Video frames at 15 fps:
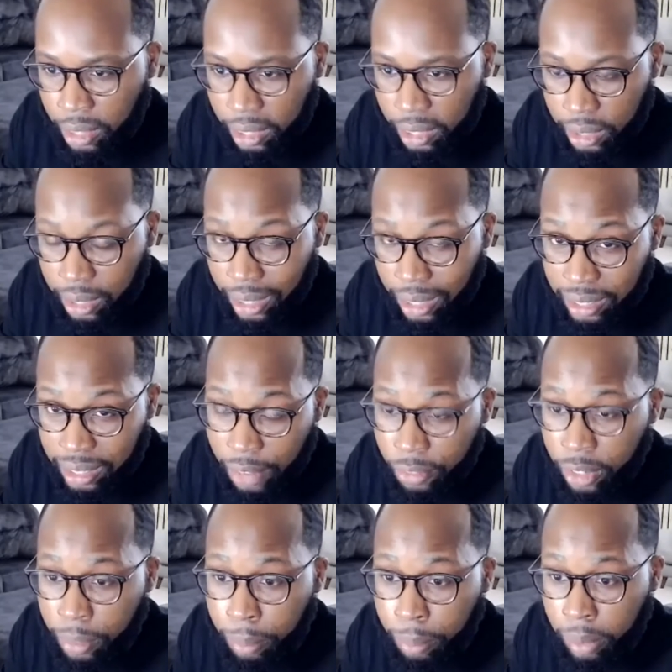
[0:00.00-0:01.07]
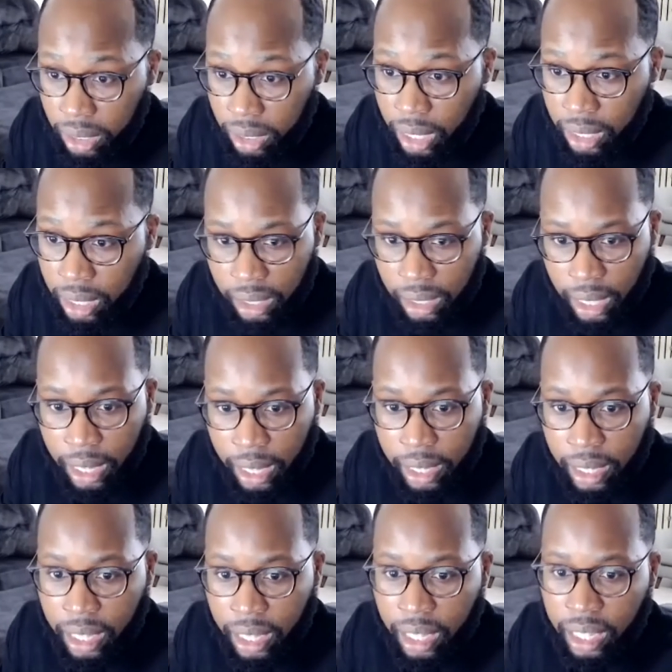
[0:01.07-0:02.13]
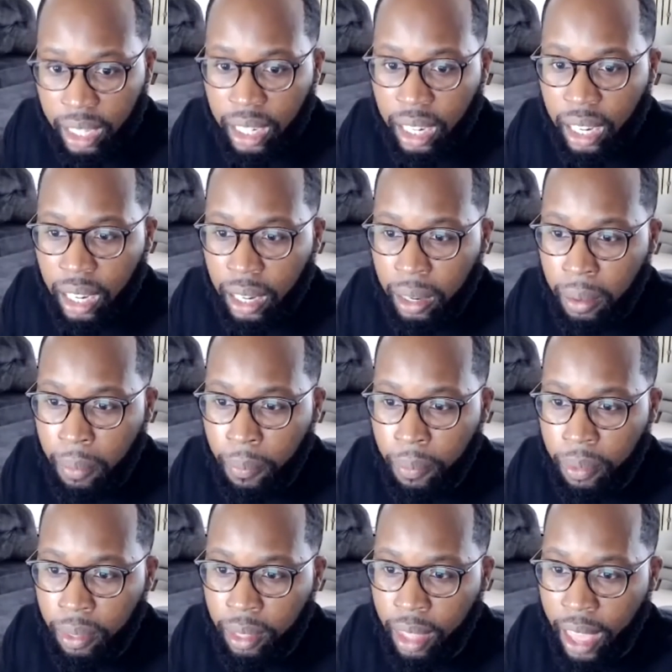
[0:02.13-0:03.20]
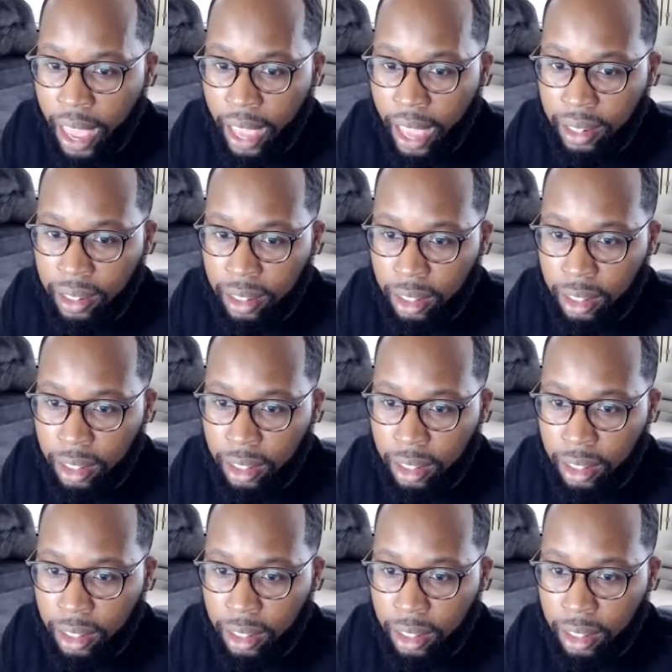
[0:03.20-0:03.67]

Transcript: and they said that 70% said that